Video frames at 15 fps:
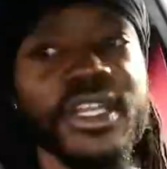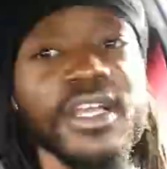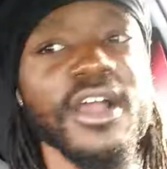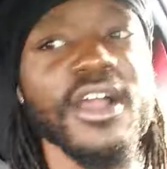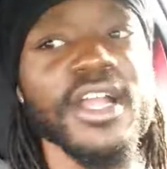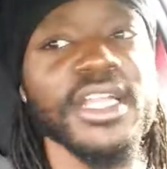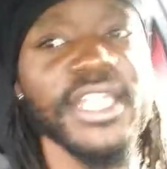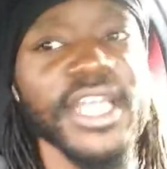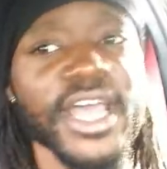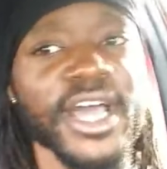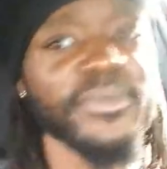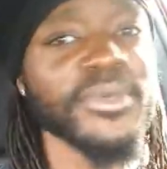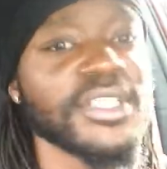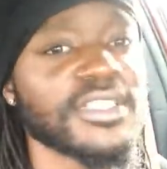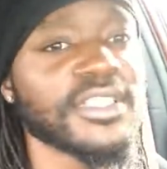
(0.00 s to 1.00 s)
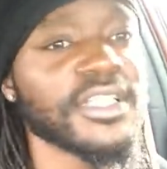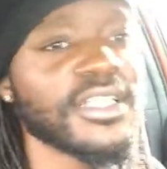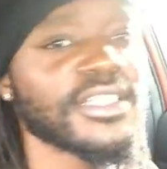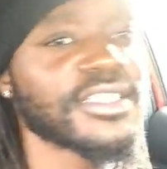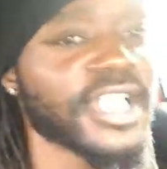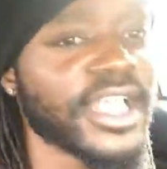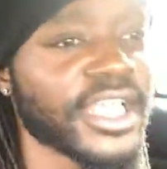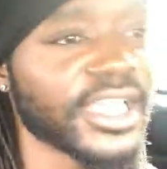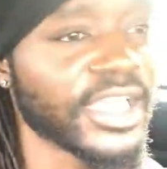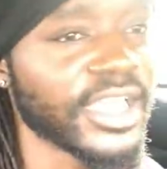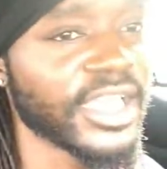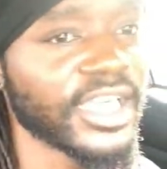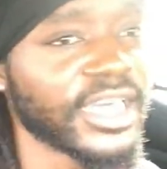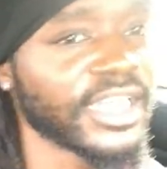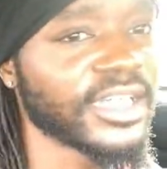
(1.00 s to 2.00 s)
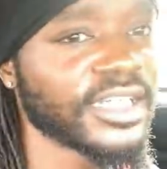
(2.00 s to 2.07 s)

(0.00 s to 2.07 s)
the car down. We still in second gear